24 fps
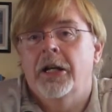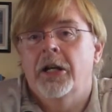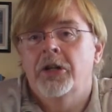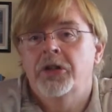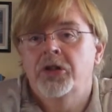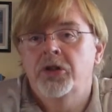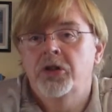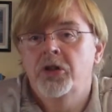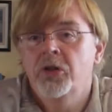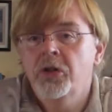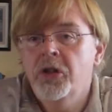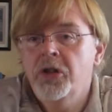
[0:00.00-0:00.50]
as
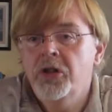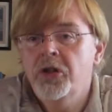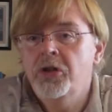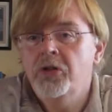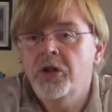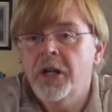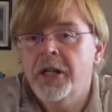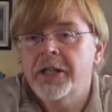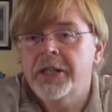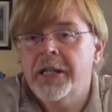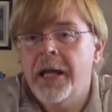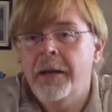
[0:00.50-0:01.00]
soon as you
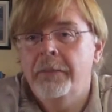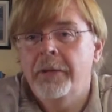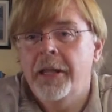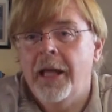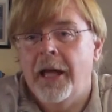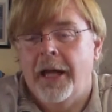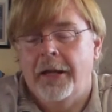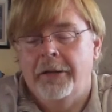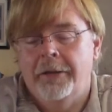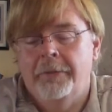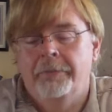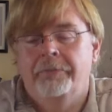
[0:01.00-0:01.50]
accept
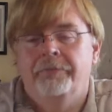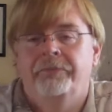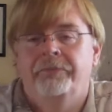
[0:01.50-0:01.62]
that,